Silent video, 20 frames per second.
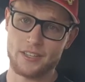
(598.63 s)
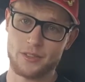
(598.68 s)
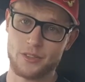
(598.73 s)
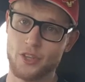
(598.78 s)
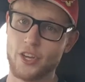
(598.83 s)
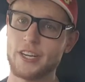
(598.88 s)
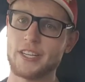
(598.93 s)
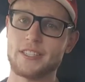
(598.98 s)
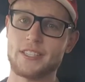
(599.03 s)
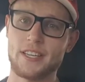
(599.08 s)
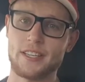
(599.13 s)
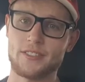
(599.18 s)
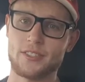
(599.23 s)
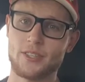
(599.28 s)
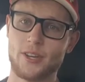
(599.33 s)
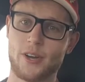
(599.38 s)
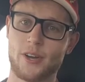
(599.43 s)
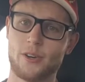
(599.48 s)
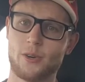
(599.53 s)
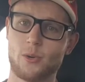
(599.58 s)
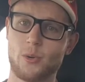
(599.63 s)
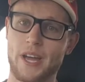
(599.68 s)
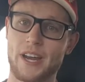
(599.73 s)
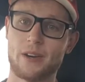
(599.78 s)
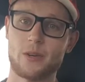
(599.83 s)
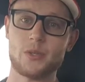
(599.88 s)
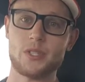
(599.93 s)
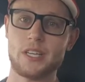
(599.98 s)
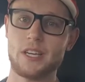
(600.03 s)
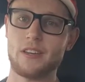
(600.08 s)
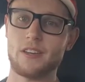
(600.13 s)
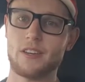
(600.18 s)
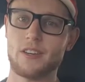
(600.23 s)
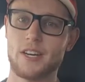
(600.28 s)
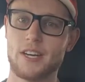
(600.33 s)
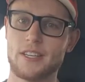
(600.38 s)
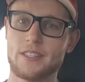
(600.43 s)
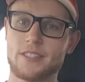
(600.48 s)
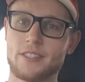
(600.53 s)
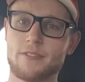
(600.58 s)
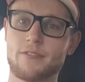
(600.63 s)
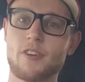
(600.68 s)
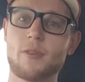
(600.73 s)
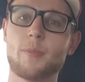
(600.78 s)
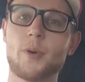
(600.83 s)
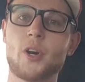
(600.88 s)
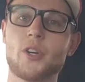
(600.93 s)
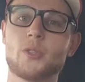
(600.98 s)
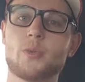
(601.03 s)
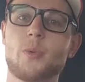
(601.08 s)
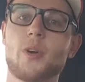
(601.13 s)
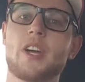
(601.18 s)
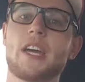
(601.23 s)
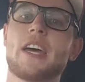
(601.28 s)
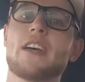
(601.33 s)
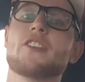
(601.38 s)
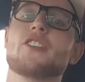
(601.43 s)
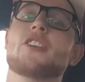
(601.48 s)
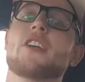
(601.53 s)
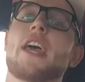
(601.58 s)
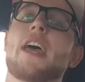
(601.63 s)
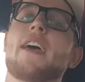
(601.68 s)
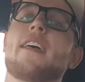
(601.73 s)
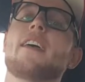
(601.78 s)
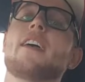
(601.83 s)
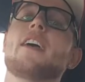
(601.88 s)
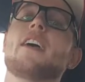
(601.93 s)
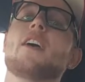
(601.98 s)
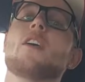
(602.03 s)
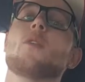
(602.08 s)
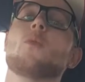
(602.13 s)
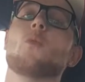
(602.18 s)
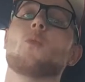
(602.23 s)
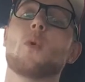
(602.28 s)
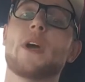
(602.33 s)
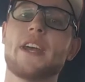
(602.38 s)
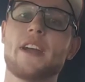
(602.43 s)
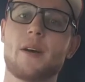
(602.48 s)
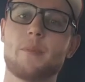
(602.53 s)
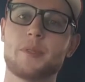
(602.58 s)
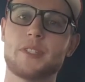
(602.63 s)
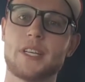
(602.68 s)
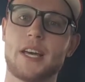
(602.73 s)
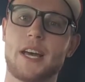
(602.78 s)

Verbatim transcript: 30 sets total, and I'll see you guys for a post workout chat when I'm